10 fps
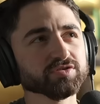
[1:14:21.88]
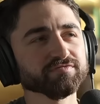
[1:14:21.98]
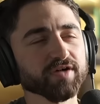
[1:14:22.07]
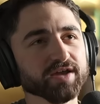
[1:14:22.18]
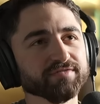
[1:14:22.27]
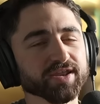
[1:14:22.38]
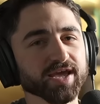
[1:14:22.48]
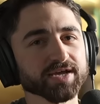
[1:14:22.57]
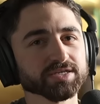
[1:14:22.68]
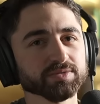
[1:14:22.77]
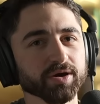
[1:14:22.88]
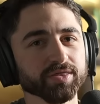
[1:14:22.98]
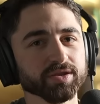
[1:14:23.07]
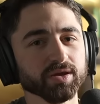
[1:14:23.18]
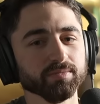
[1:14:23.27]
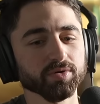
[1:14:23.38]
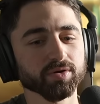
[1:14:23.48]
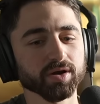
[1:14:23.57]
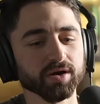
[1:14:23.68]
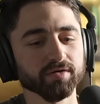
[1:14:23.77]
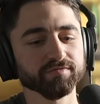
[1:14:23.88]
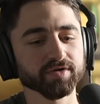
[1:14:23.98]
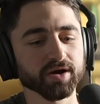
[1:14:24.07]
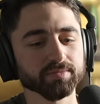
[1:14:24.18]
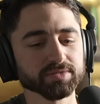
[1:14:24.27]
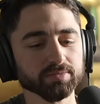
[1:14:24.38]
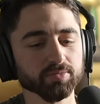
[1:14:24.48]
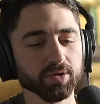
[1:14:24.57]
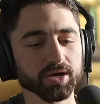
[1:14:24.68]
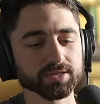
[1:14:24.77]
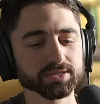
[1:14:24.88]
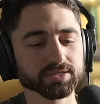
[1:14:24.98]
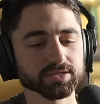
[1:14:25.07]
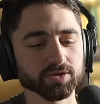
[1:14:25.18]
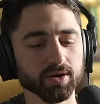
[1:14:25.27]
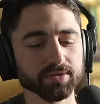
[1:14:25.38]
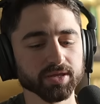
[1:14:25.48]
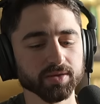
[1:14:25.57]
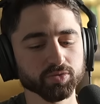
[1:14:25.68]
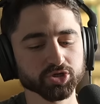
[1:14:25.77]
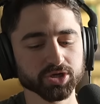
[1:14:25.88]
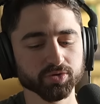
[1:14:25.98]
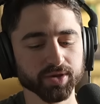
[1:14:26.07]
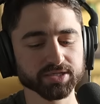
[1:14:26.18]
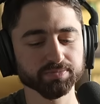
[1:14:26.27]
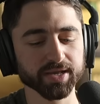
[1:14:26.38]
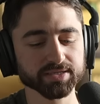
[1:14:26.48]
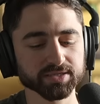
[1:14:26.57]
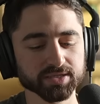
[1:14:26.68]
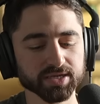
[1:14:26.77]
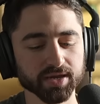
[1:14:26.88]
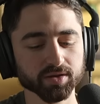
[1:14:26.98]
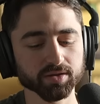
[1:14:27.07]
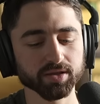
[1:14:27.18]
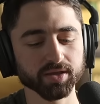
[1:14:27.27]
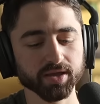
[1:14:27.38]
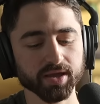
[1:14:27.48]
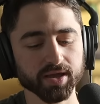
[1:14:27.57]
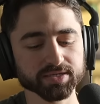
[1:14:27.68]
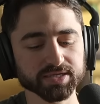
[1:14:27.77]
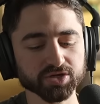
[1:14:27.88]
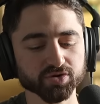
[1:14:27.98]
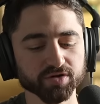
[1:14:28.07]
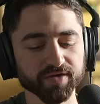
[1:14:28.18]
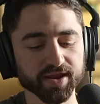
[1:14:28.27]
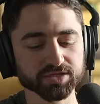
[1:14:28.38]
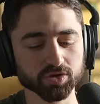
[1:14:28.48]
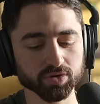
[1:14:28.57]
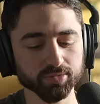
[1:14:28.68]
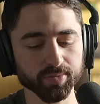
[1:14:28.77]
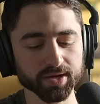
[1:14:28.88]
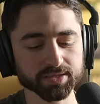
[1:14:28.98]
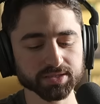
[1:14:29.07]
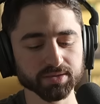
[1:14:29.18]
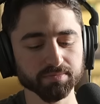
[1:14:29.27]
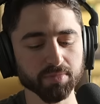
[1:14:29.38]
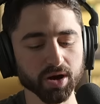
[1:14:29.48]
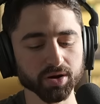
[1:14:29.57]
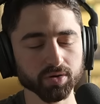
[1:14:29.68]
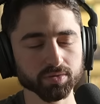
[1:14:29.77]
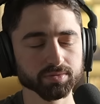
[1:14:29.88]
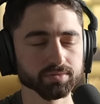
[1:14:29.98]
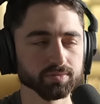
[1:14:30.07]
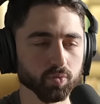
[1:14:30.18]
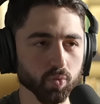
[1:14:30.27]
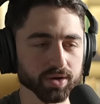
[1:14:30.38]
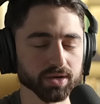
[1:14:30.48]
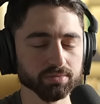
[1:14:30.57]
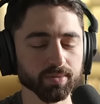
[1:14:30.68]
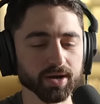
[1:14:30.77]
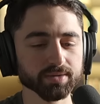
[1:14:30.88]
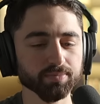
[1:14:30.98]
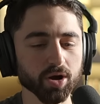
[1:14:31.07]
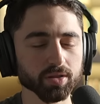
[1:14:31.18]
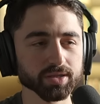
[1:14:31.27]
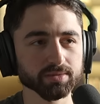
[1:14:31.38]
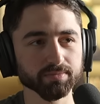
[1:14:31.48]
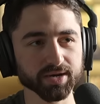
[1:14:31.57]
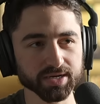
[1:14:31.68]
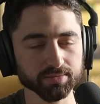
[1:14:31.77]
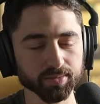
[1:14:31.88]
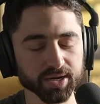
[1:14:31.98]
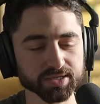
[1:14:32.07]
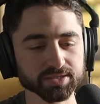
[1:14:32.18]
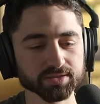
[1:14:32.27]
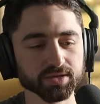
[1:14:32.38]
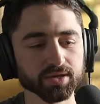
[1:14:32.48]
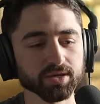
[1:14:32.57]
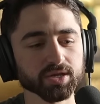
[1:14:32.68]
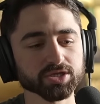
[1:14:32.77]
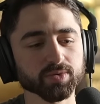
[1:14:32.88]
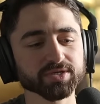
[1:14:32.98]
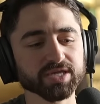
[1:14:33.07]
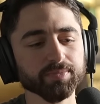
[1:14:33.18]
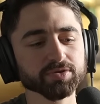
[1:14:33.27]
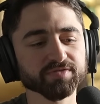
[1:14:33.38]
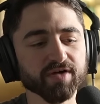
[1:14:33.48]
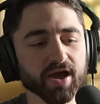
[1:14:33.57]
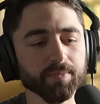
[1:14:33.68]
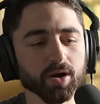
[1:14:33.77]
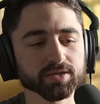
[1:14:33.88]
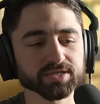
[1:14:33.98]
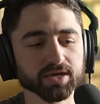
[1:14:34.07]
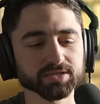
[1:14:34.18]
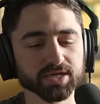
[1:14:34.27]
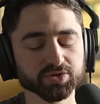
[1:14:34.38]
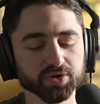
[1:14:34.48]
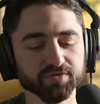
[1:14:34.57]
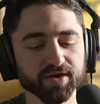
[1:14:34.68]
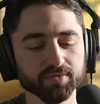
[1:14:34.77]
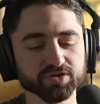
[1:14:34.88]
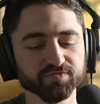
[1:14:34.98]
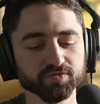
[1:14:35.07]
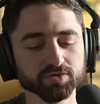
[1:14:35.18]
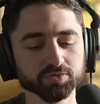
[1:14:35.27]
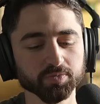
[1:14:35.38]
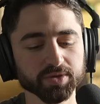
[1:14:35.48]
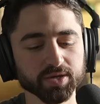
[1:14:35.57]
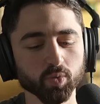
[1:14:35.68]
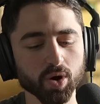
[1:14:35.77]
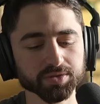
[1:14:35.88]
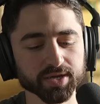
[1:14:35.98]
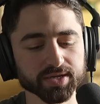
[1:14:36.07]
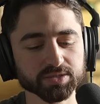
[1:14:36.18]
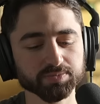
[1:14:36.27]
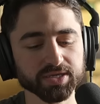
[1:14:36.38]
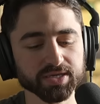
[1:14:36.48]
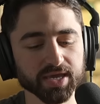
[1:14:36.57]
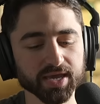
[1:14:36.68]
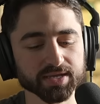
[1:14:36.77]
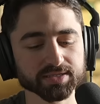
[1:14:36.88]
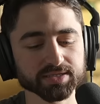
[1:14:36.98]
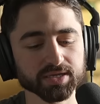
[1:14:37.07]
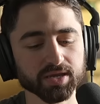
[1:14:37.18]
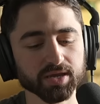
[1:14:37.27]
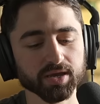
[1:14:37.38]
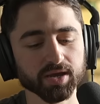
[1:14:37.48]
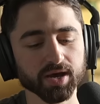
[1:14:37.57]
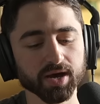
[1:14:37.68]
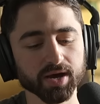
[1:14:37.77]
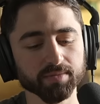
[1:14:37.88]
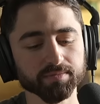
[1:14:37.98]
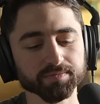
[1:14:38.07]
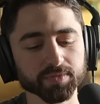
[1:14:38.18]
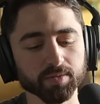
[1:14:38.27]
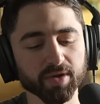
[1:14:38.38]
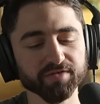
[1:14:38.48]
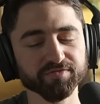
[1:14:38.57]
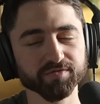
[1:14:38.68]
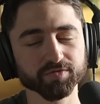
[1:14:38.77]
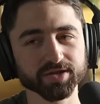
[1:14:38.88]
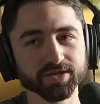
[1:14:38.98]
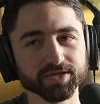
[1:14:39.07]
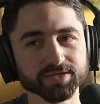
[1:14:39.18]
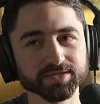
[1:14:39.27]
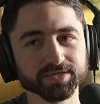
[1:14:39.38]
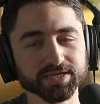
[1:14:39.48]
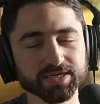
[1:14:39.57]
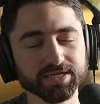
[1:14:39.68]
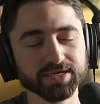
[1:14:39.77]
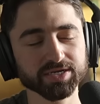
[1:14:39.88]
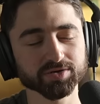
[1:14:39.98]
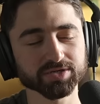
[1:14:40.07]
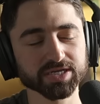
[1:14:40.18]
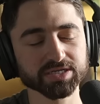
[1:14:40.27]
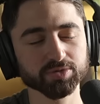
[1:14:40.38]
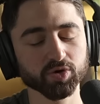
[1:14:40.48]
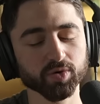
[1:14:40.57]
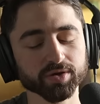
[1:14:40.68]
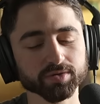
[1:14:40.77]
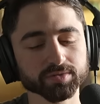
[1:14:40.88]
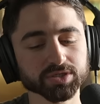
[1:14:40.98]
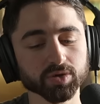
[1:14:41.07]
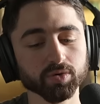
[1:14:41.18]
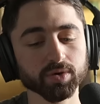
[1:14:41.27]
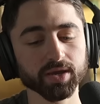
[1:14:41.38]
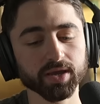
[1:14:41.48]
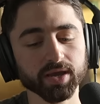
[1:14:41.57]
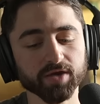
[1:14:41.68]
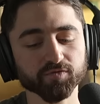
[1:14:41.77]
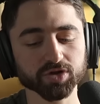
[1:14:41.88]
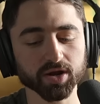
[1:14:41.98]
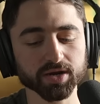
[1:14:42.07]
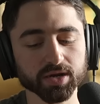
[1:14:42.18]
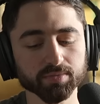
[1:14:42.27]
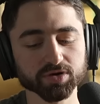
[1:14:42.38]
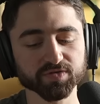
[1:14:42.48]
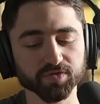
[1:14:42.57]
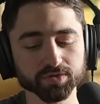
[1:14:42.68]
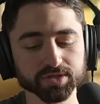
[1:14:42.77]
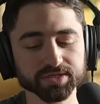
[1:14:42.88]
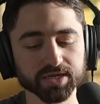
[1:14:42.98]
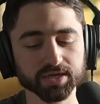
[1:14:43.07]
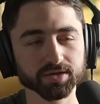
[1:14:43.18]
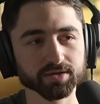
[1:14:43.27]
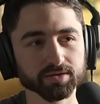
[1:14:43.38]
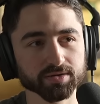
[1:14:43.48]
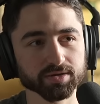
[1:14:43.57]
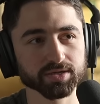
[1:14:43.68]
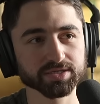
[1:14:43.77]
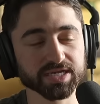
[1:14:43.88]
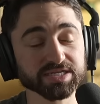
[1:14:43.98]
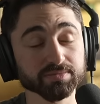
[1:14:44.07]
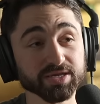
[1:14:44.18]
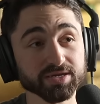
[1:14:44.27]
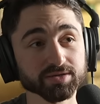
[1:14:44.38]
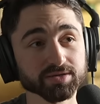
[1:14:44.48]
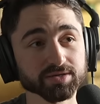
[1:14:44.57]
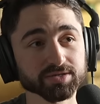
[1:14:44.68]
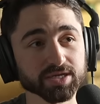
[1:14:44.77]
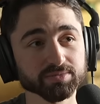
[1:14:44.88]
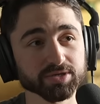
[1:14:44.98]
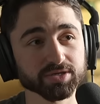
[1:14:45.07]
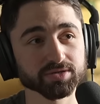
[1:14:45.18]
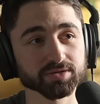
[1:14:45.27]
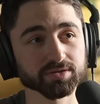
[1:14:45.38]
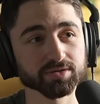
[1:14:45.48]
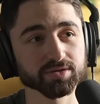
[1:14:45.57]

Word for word: are defined fatty acids by the number of um, double bonds, so how many, which creates bends in the tail. Mm. saturated fat has no double bonds. Mono, one double bond. Poly, many double bonds. Okay. So examples of high polyunsaturated fat-rich foods would be walnuts, pecans. Um, my favorite is tahini or sesame oil. So if we're talking numbers for those listening, seed oil, sesame, sesame. Okay.